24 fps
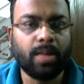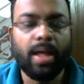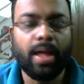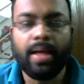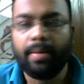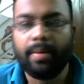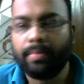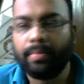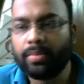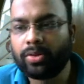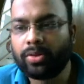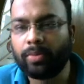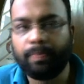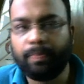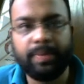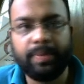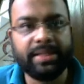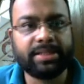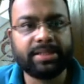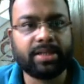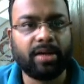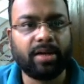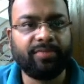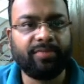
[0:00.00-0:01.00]
So
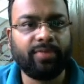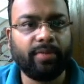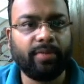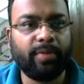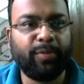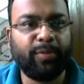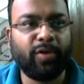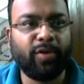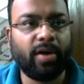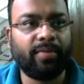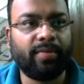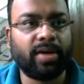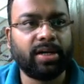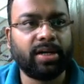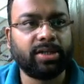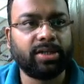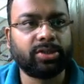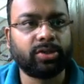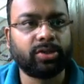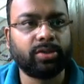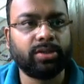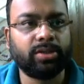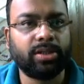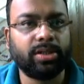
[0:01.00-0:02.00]
please confirm if you have
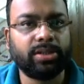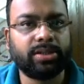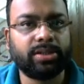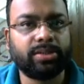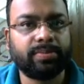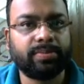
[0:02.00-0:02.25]
understood this.